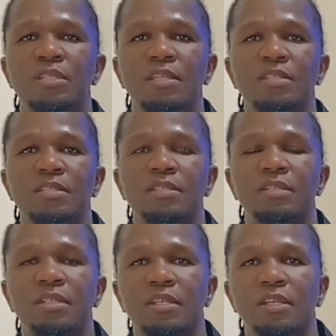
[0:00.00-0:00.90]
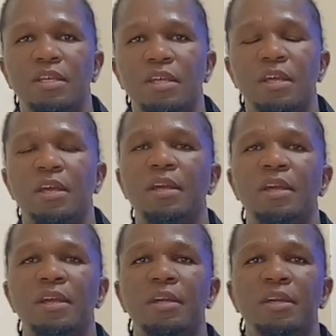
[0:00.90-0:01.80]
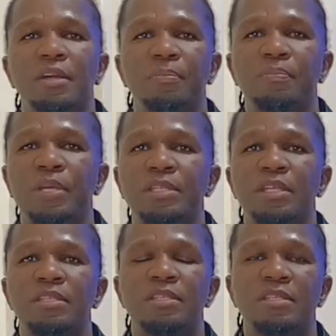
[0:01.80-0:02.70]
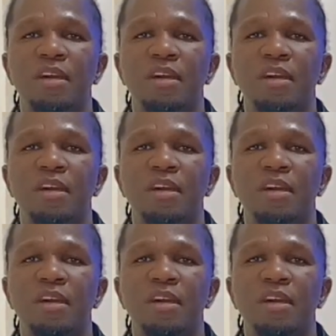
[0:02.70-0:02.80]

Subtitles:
that patients,